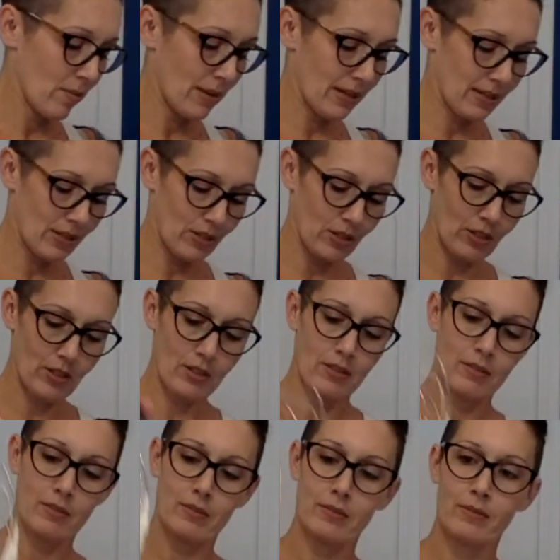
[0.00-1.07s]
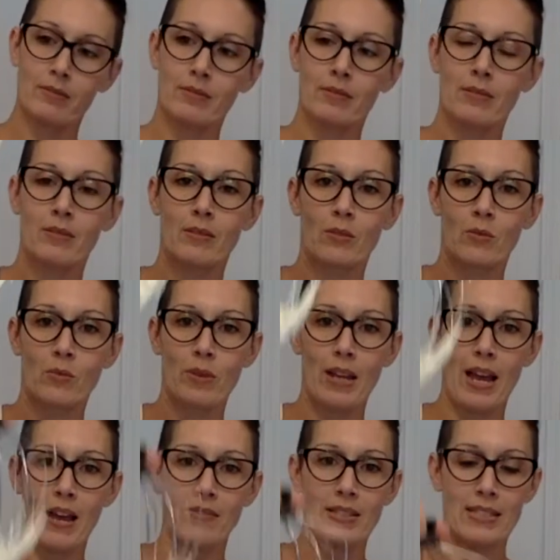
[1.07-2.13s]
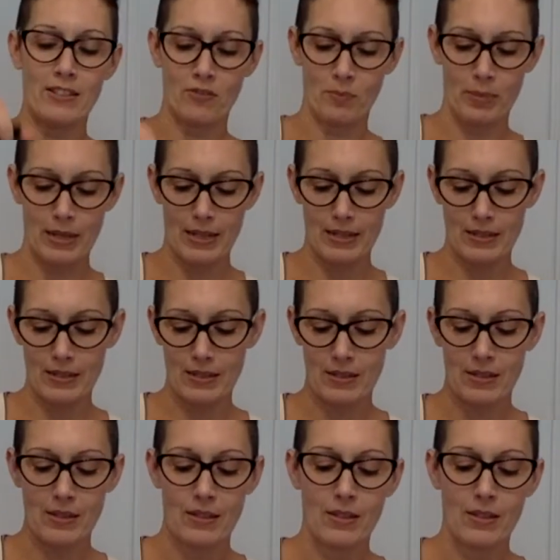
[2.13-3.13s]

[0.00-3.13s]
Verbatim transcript: mixer, we have stiff peaks.